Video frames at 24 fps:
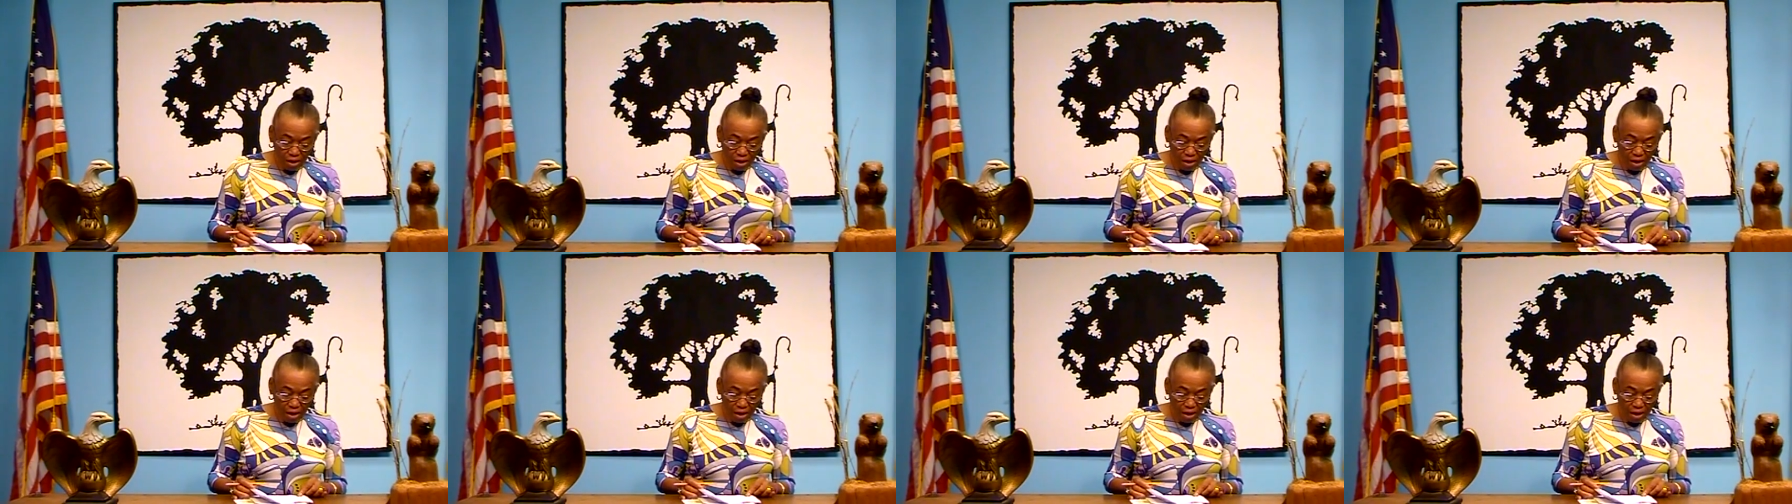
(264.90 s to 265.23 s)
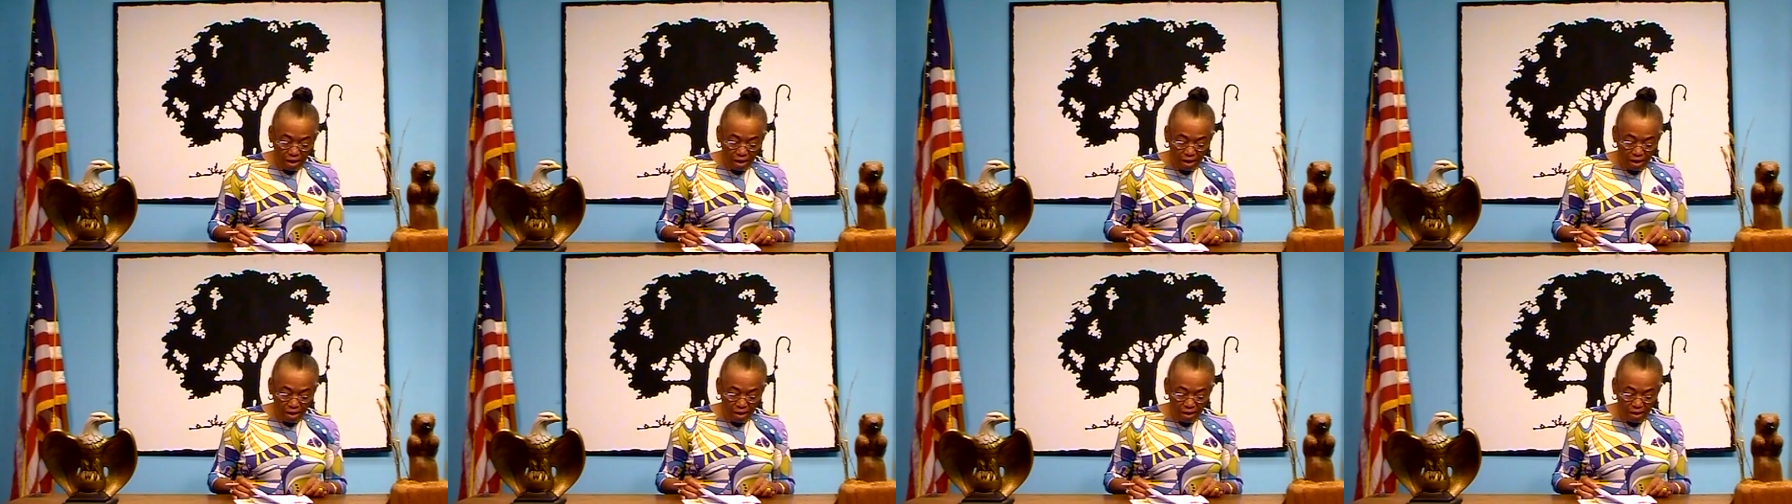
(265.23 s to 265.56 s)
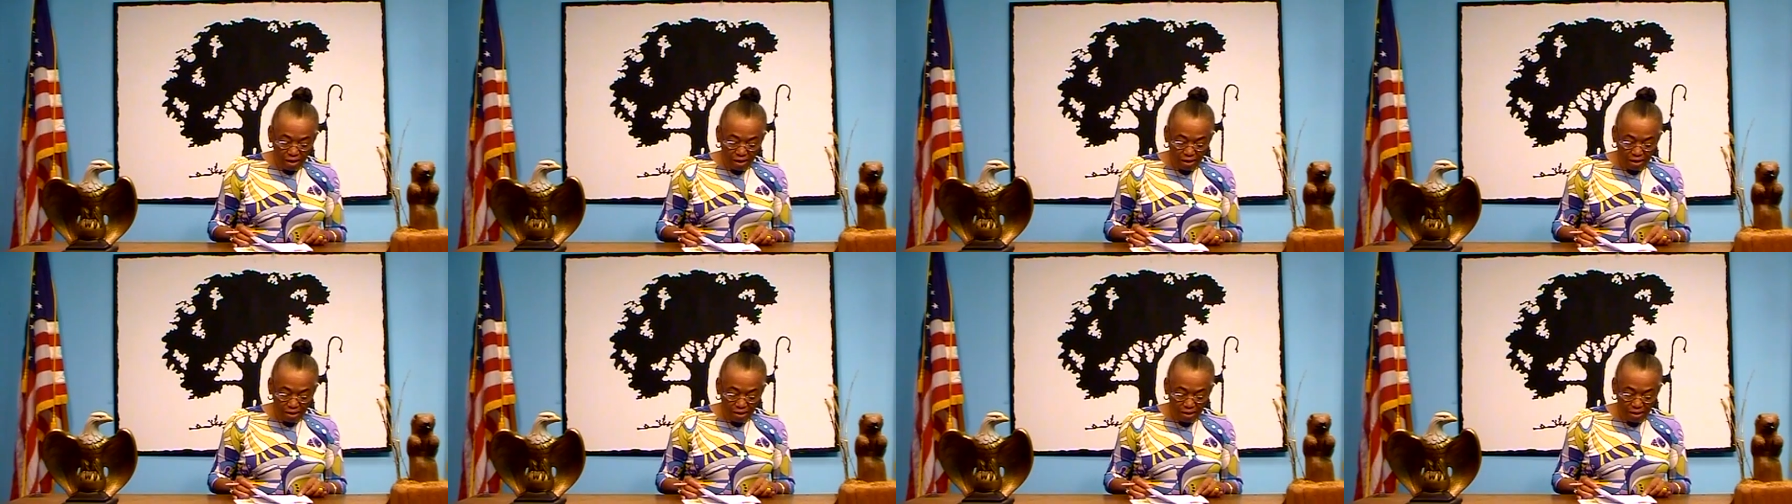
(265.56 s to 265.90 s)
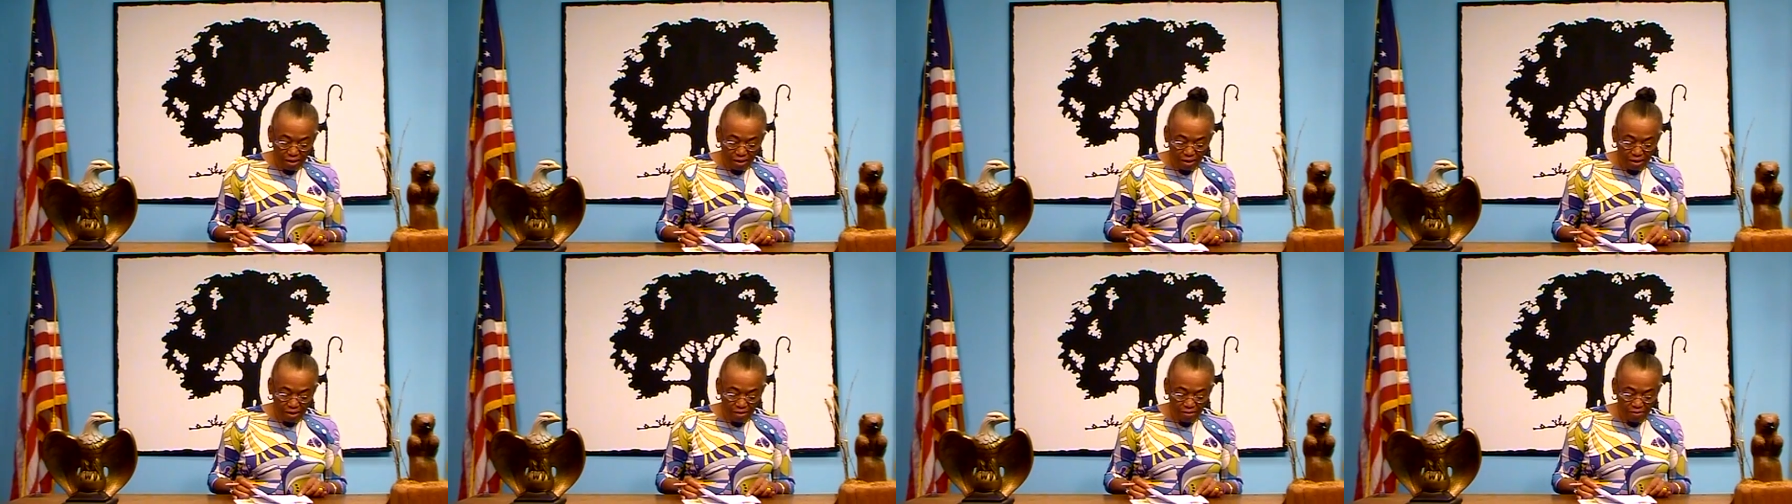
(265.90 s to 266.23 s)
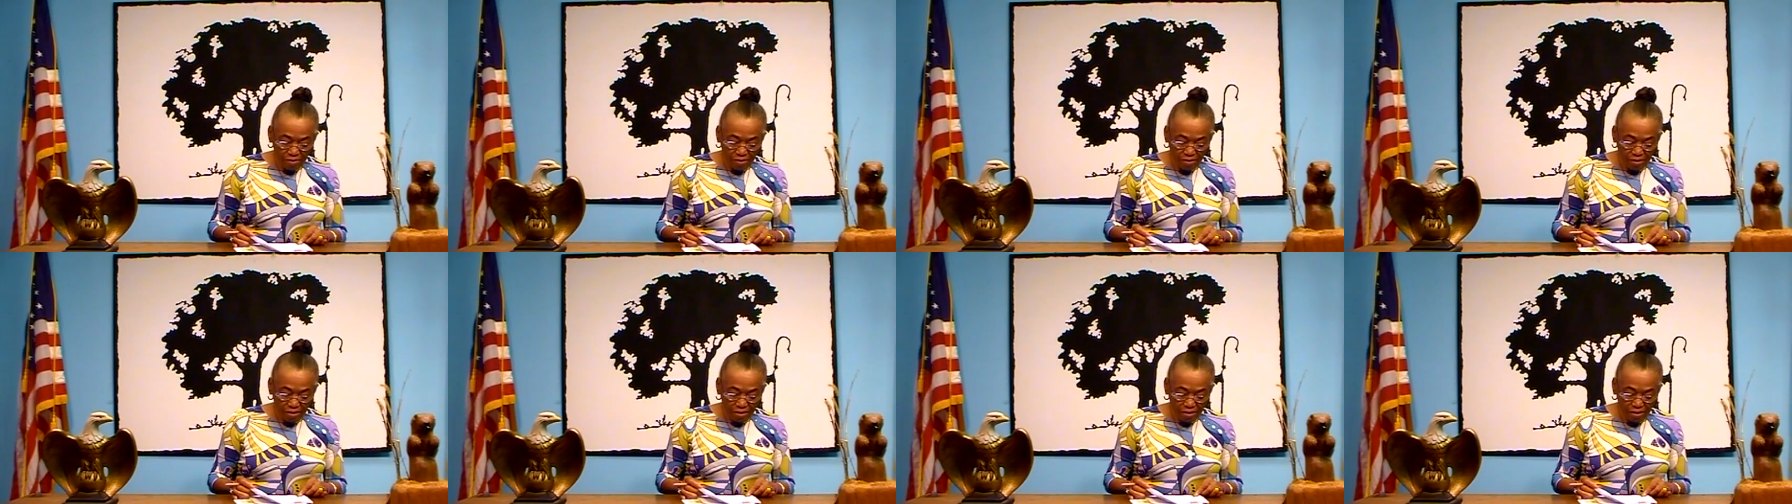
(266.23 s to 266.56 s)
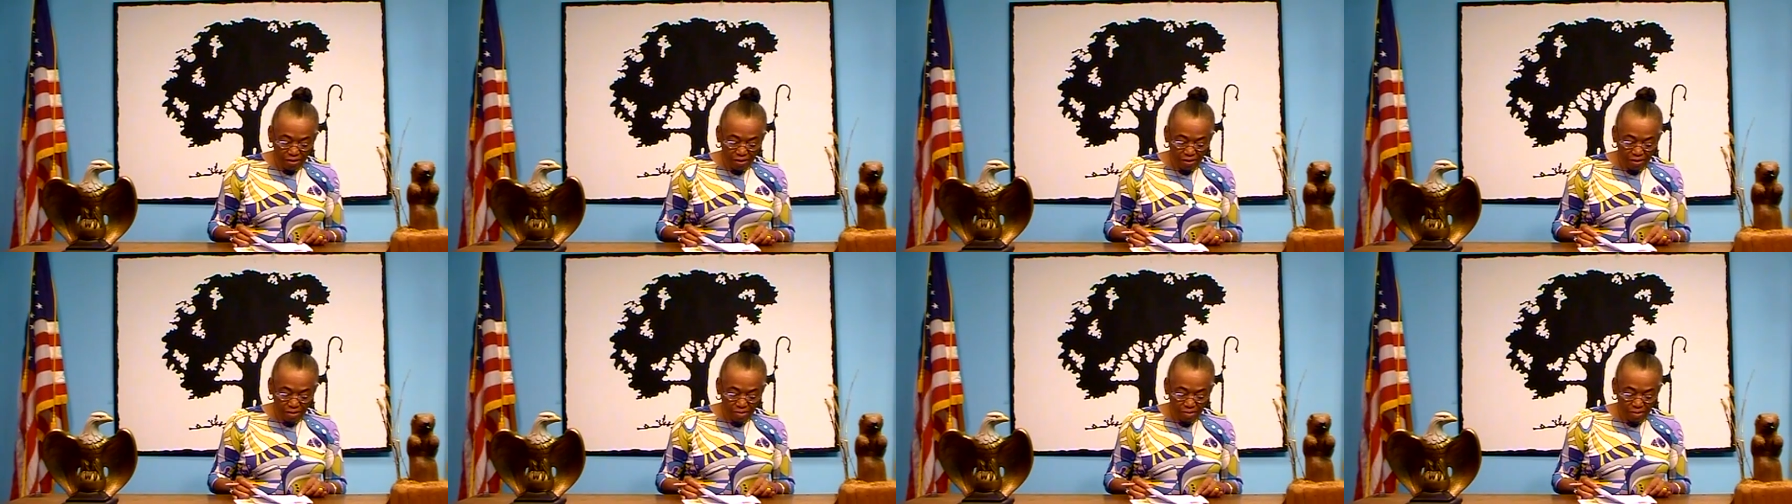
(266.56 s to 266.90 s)
Uh, and
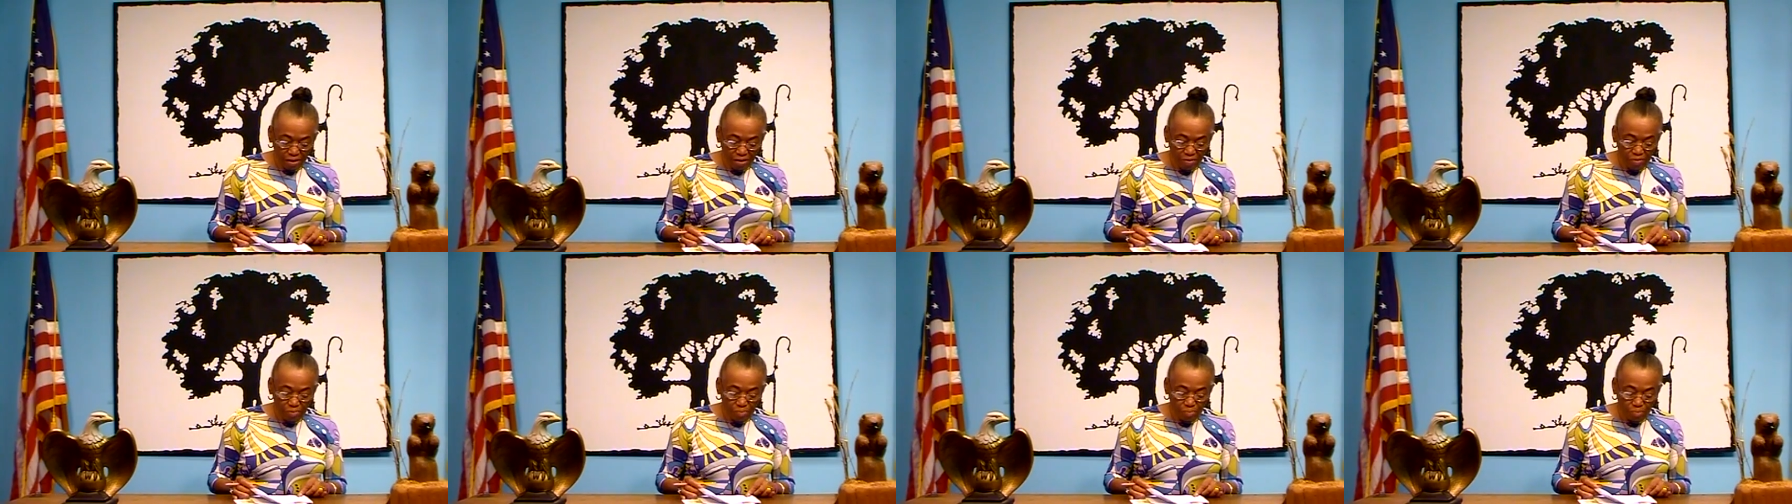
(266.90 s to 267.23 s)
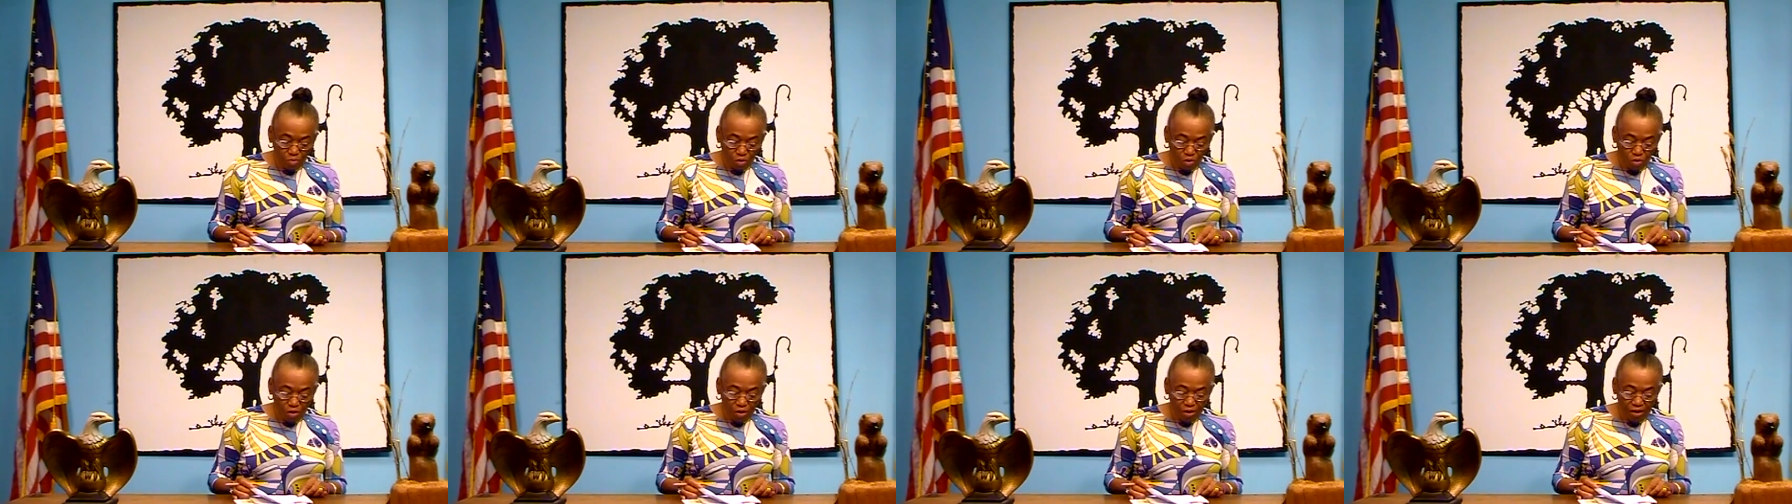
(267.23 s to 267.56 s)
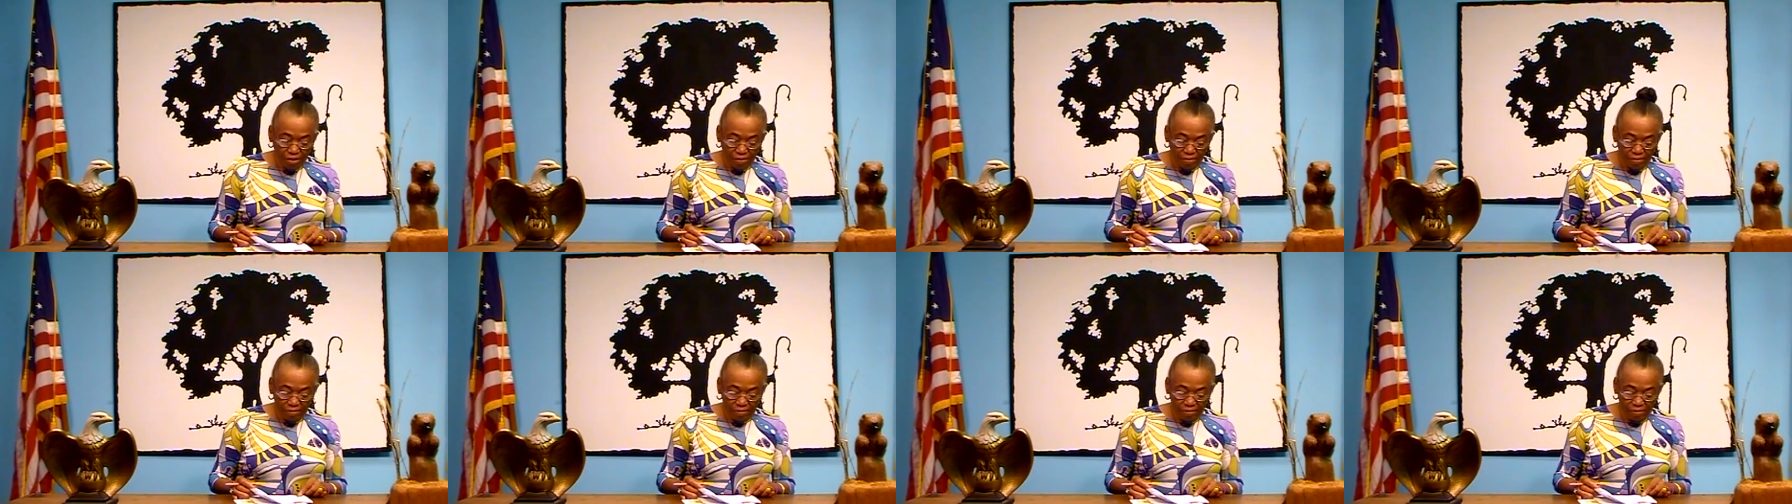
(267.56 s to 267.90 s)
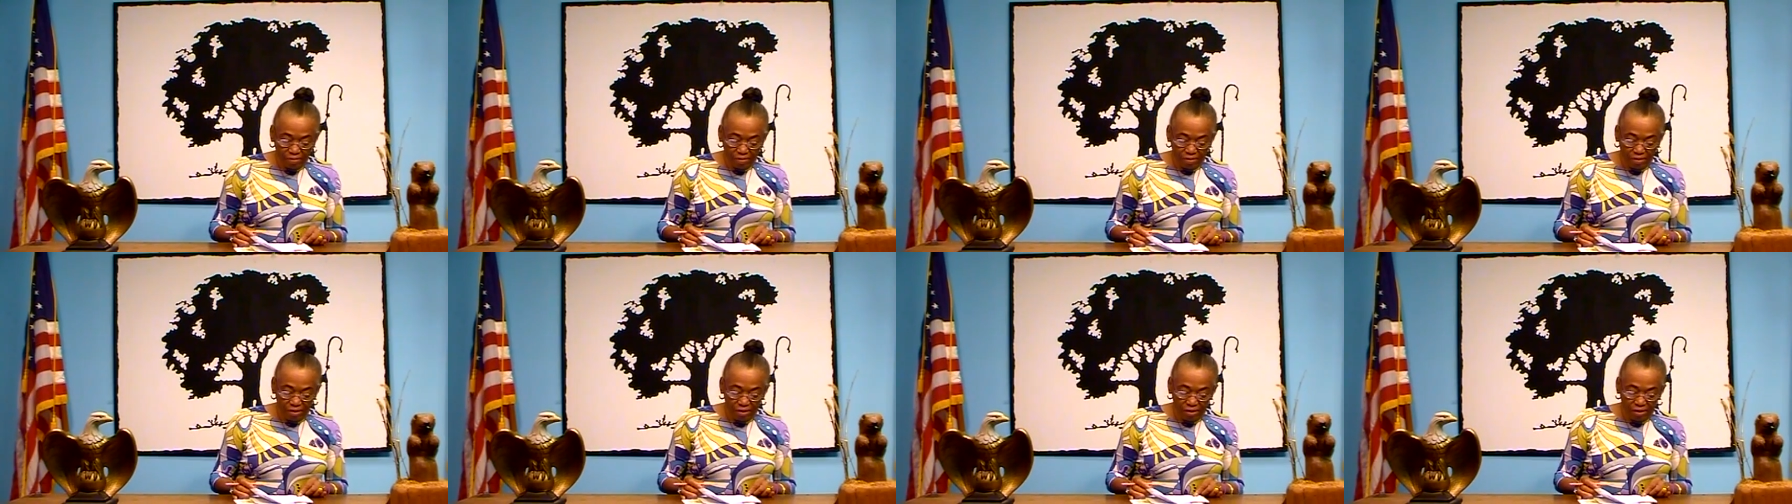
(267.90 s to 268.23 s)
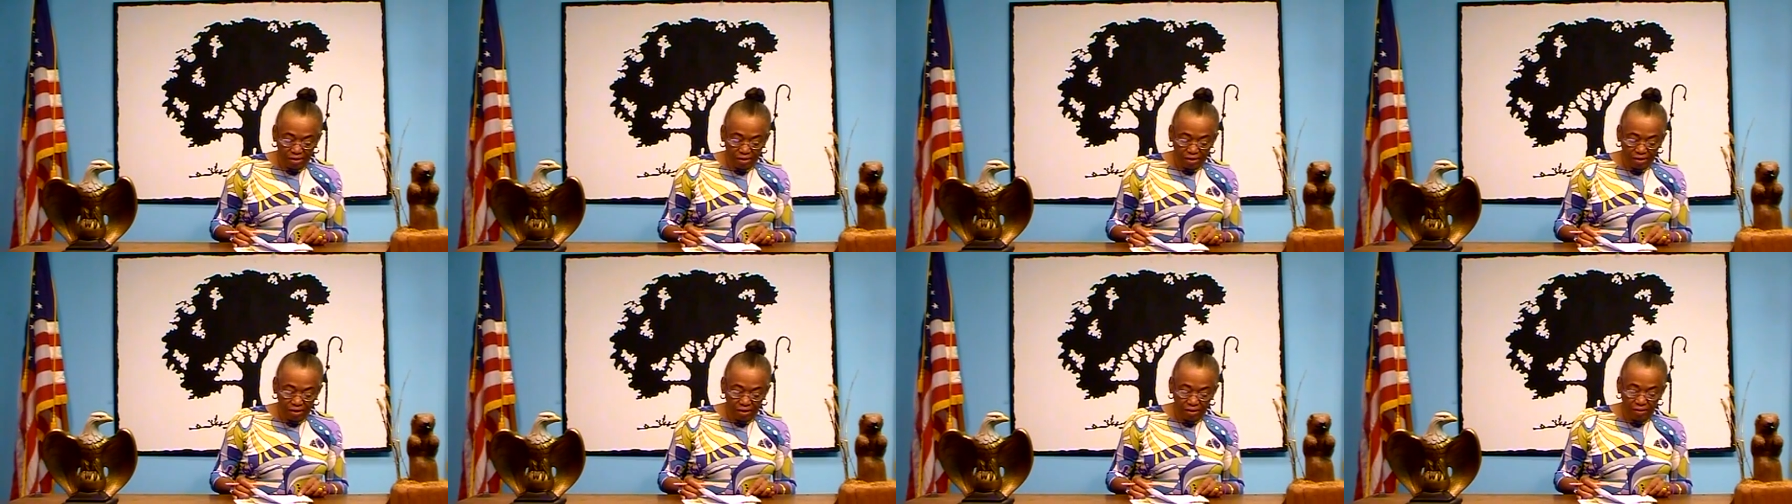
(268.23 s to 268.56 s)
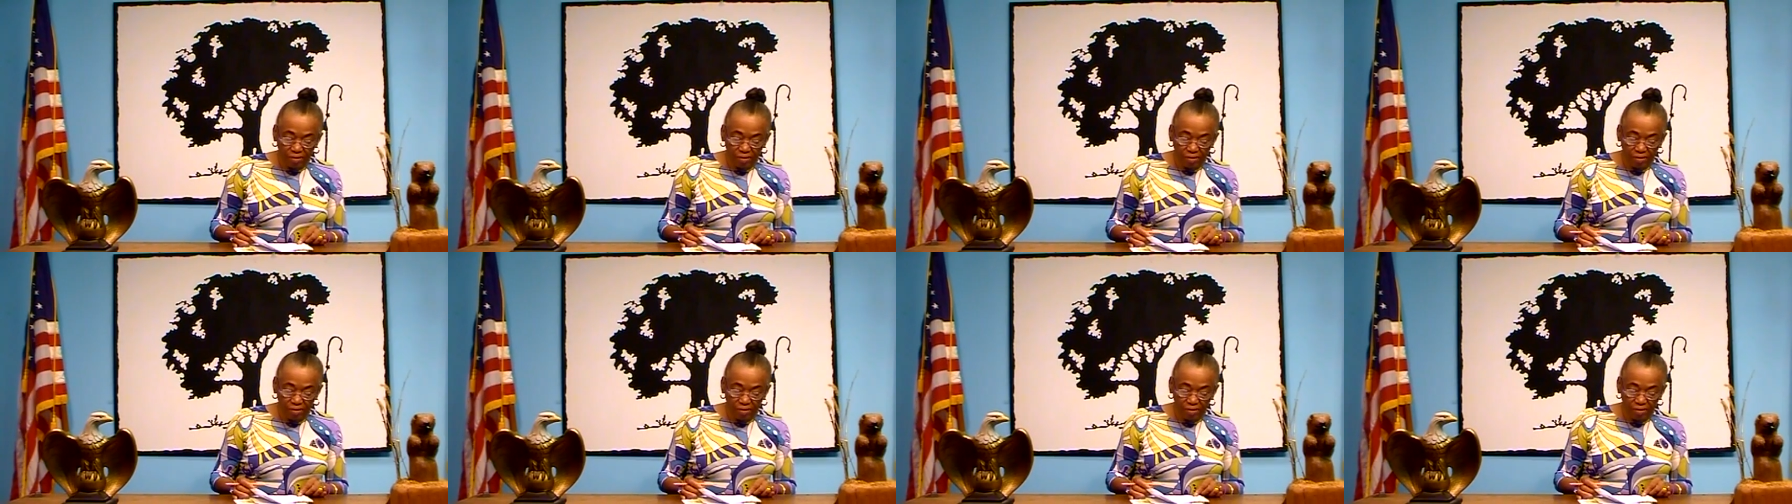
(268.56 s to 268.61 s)
the in the morning, the